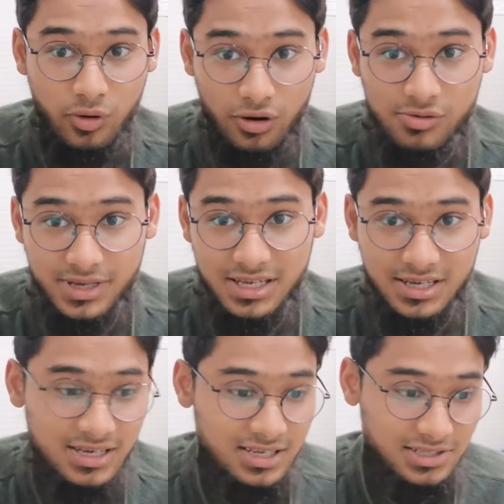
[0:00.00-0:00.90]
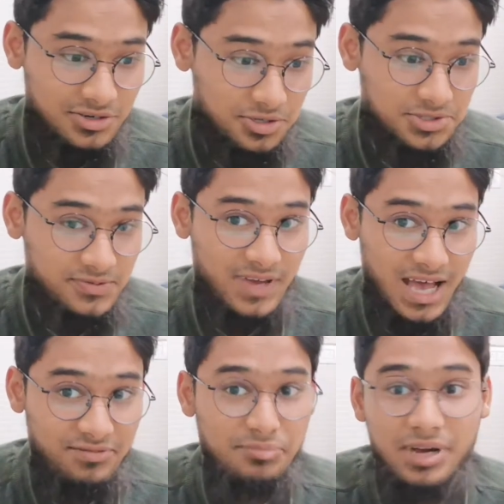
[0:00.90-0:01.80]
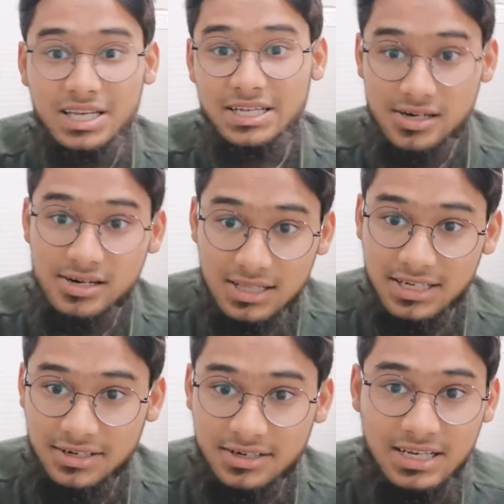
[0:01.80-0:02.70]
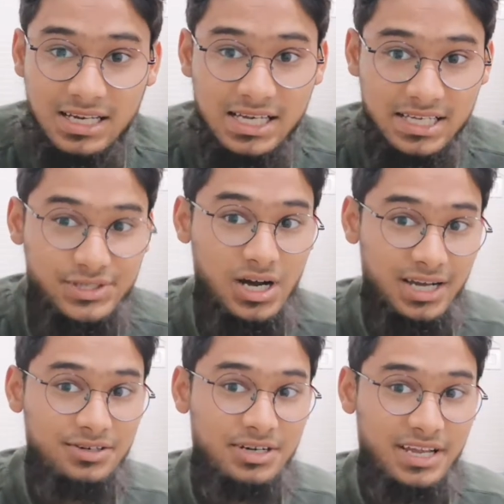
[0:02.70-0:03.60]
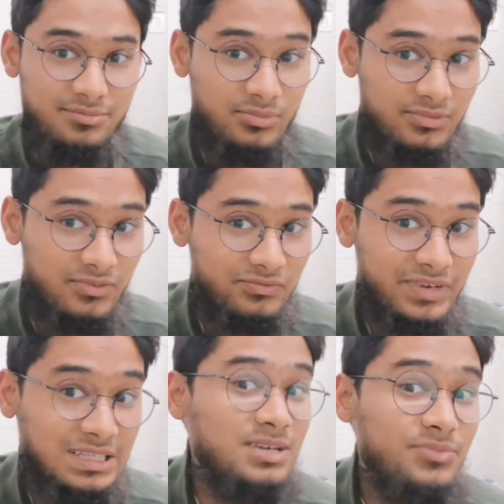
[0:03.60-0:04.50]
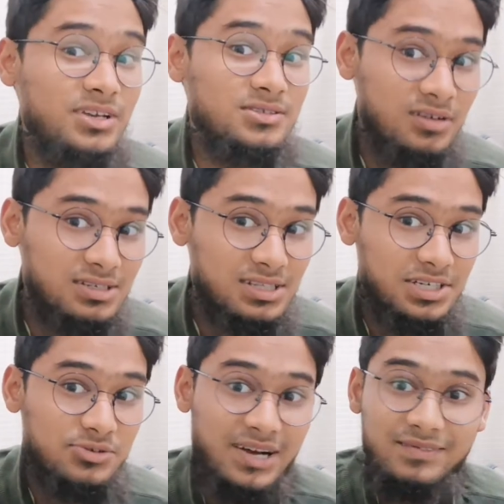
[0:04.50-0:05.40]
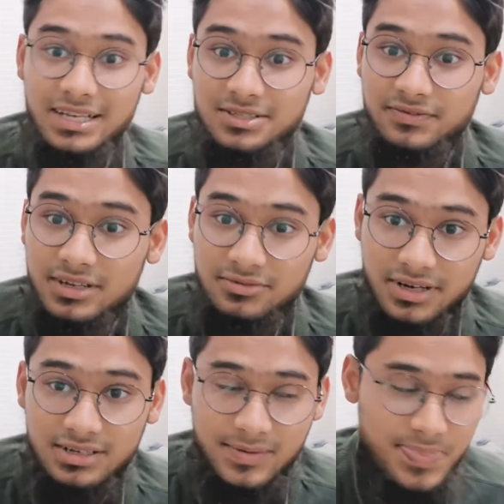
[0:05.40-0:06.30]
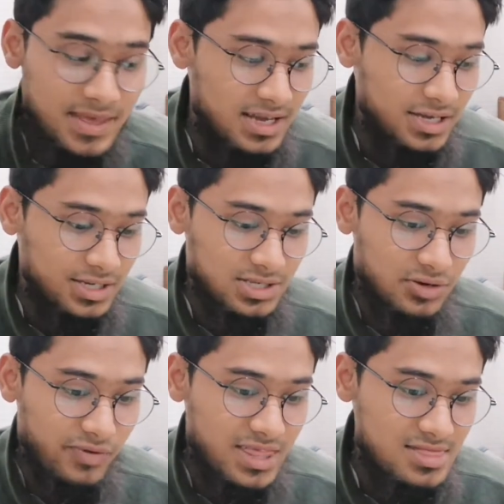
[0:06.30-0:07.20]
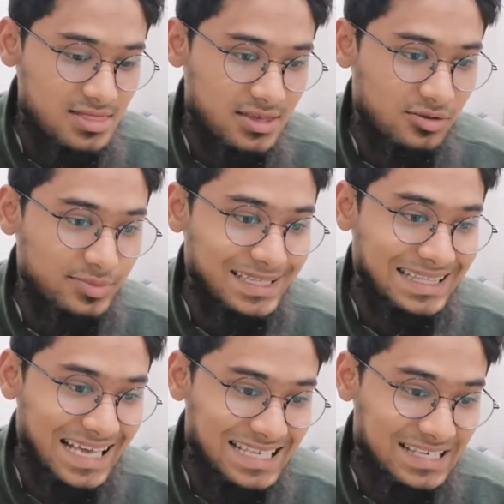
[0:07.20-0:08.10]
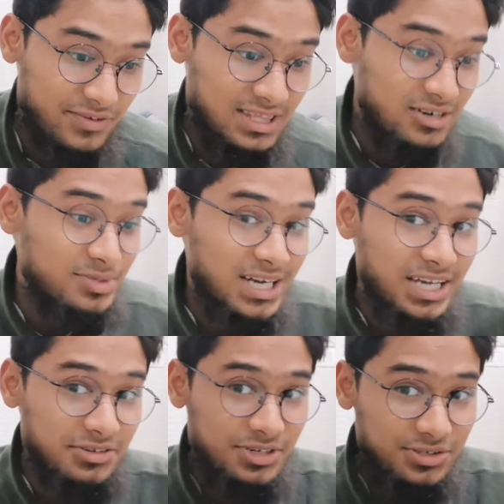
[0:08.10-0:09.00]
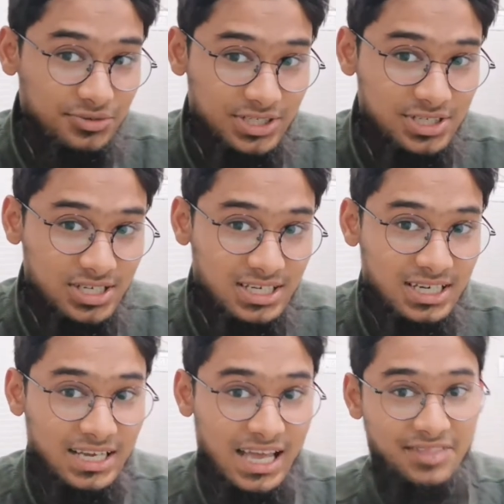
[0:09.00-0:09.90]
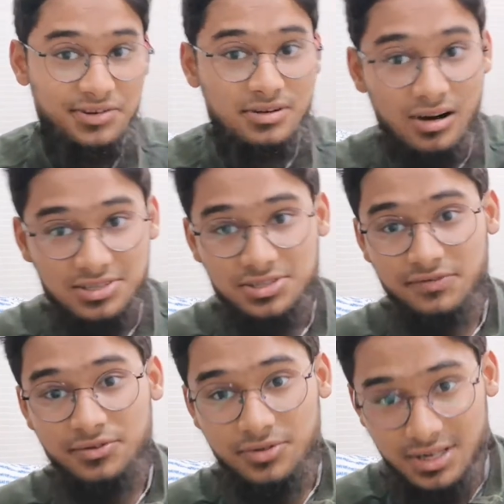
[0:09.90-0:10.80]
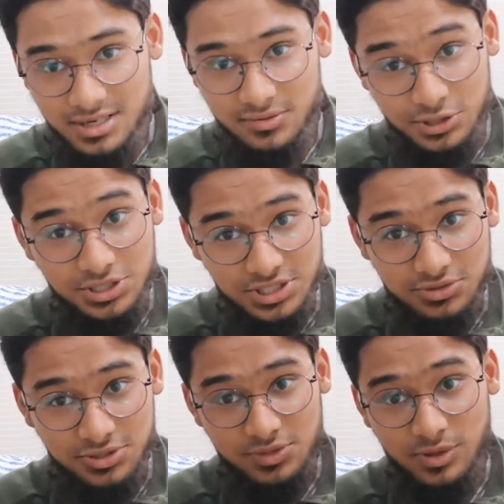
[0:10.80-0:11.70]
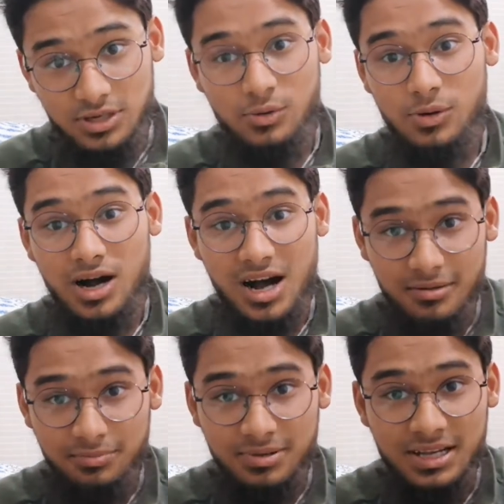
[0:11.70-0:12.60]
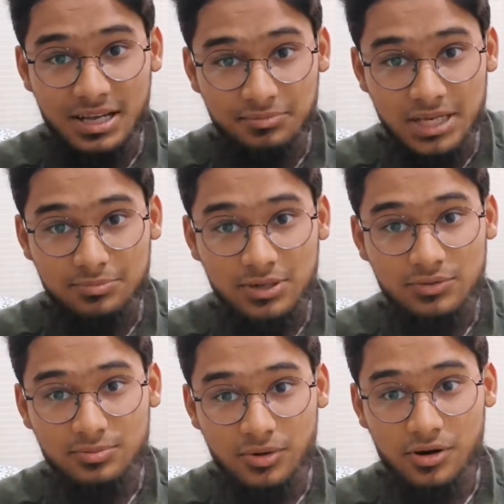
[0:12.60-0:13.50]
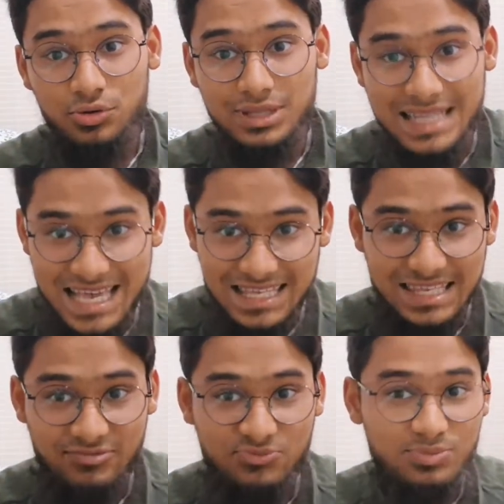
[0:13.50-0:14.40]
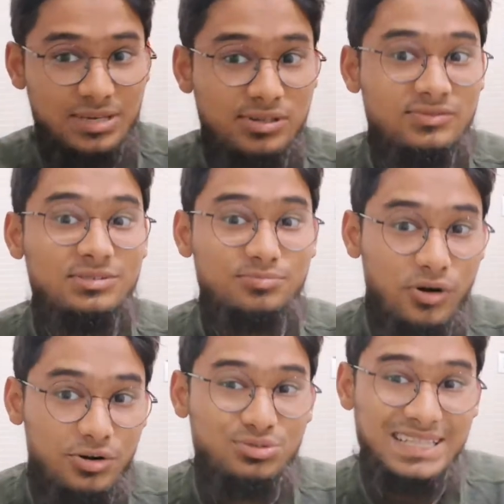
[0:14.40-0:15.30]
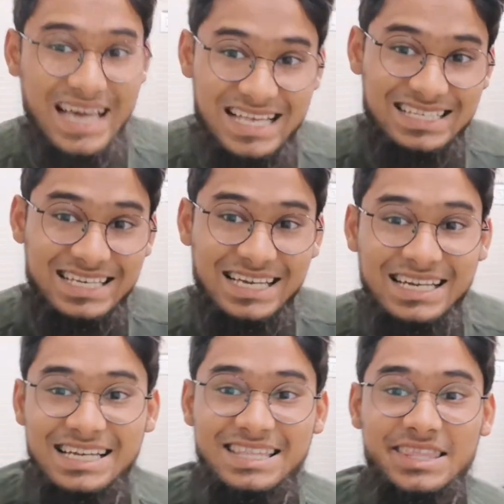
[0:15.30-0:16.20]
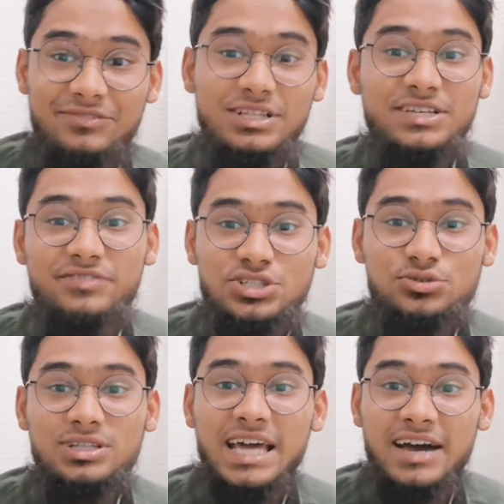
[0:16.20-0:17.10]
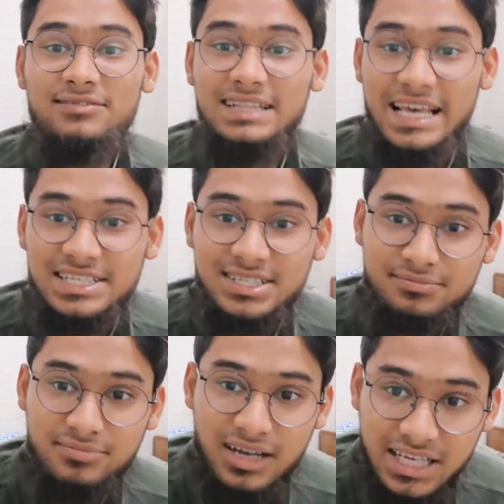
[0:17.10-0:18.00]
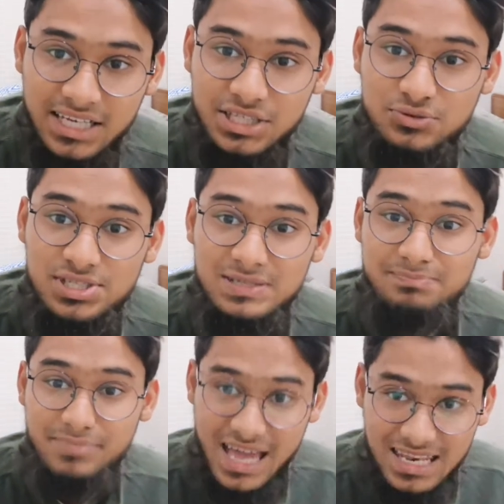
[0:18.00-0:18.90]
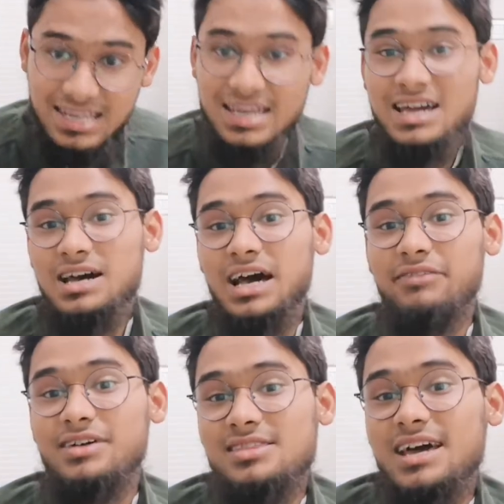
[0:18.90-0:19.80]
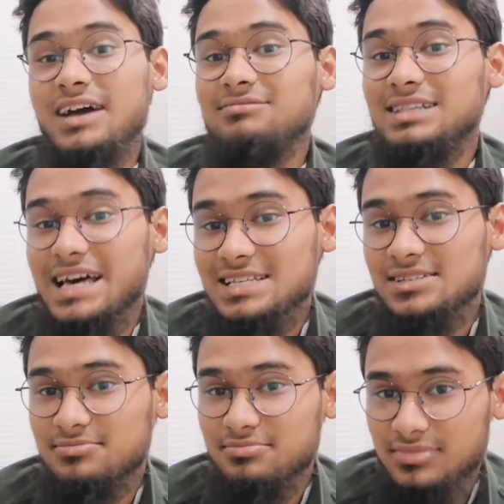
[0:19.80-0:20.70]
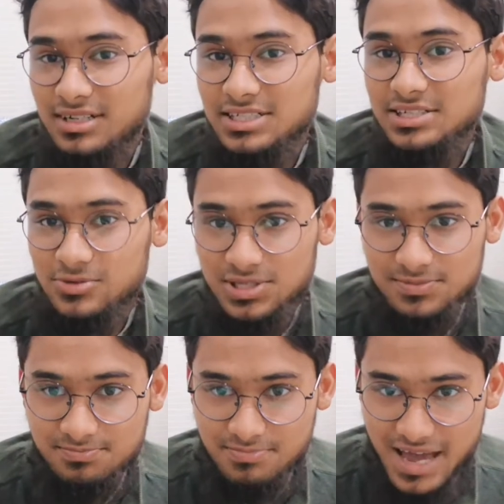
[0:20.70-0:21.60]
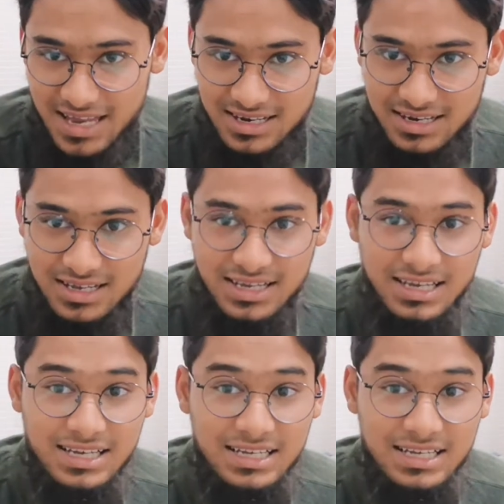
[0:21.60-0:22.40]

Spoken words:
borrowing, the cost of having money earlier is higher. And when something is costly, you have less of it, right? So when there will be higher interest, and the cost of credit, which is interest, will go up, people will borrow less. When people will borrow less, they will eventually have less money to spend. And when they have less money to spend,